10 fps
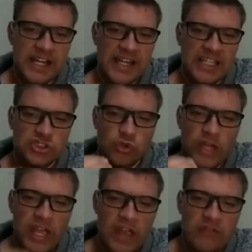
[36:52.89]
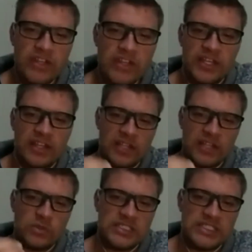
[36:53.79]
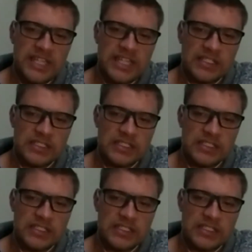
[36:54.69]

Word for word: saw everything that was sent,